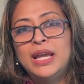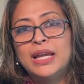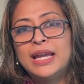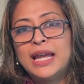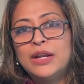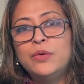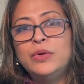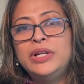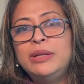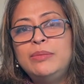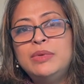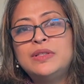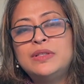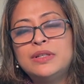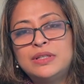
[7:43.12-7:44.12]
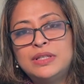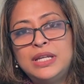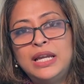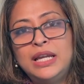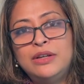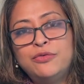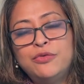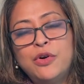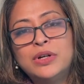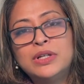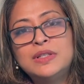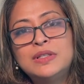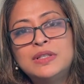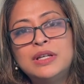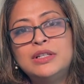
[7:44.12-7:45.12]
can only be sustained for
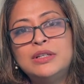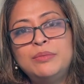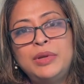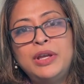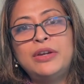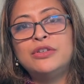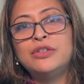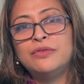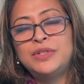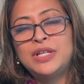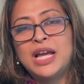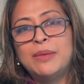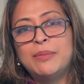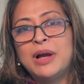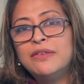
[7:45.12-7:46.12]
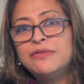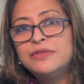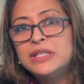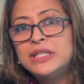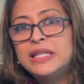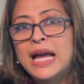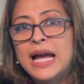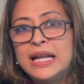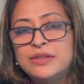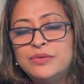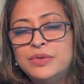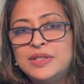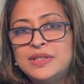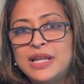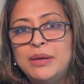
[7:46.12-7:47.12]
a certain period of time. After that,
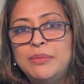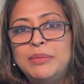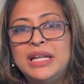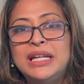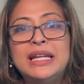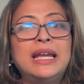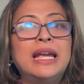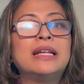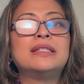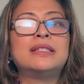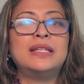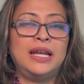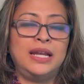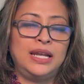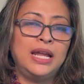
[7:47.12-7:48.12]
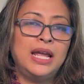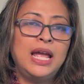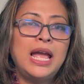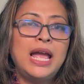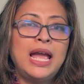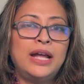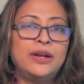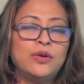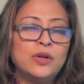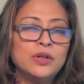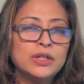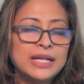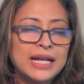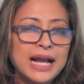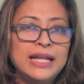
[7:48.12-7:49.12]
resentment kicks in and
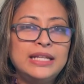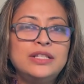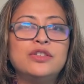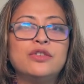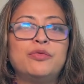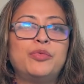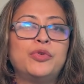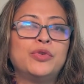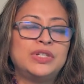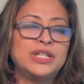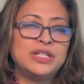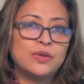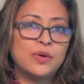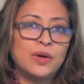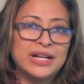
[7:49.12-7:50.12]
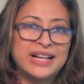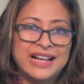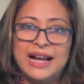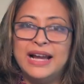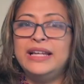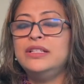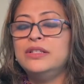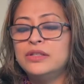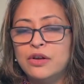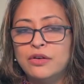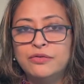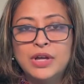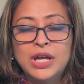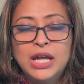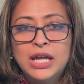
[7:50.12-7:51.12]
all kinds of protests, all kinds
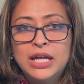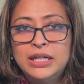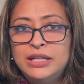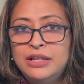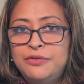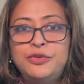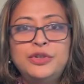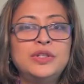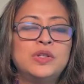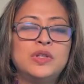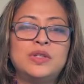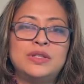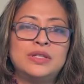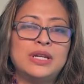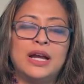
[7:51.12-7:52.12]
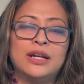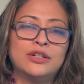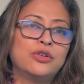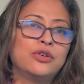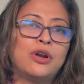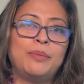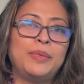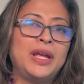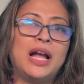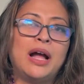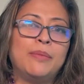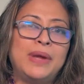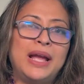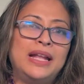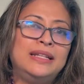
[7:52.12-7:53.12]
of differences start cropping
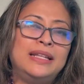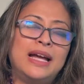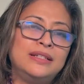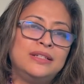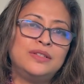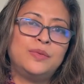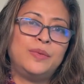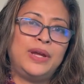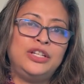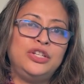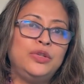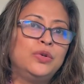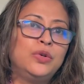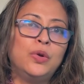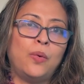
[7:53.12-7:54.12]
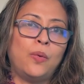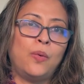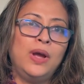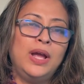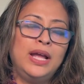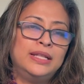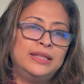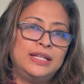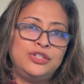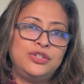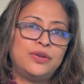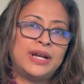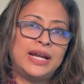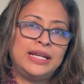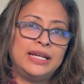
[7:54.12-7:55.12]
up, and that is when you know that
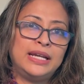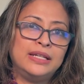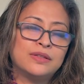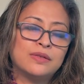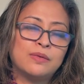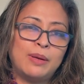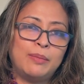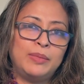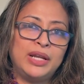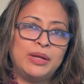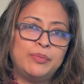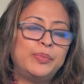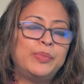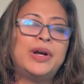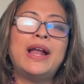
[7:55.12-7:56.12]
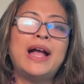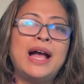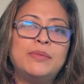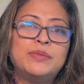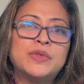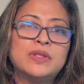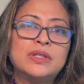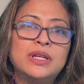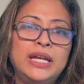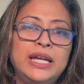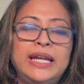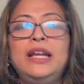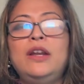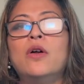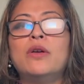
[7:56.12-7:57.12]
your idea is crumbling. Perhaps
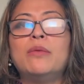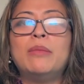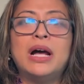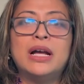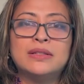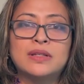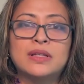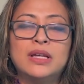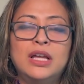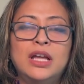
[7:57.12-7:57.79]
Elon Musk